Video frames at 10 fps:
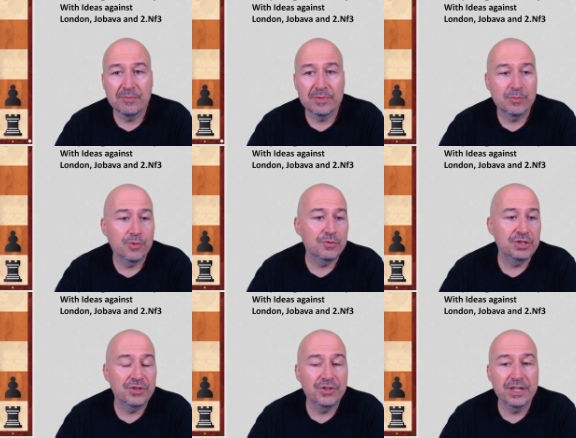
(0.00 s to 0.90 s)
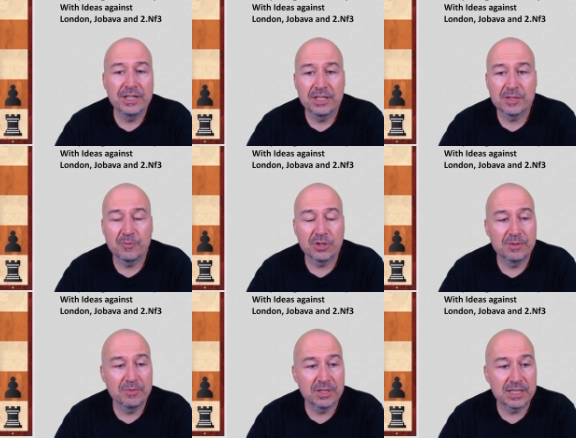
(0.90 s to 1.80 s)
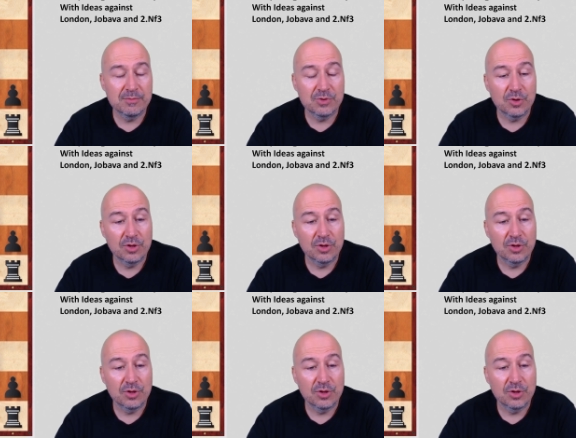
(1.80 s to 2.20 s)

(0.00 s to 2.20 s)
The move g3 is possible, some sort